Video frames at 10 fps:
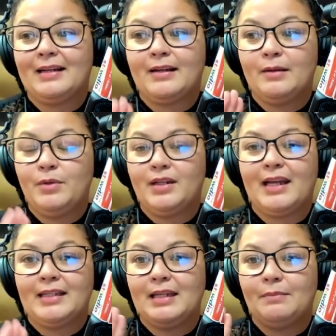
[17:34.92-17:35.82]

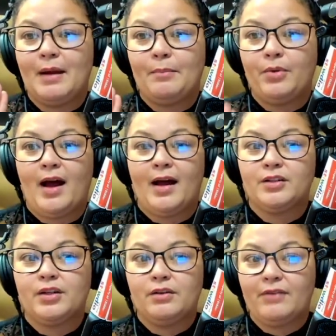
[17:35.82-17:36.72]
communicating my
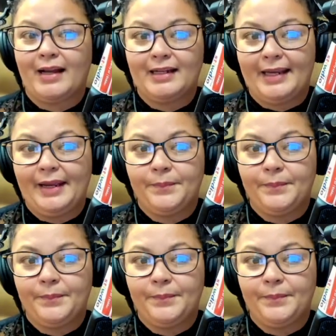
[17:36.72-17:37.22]
brand correctly?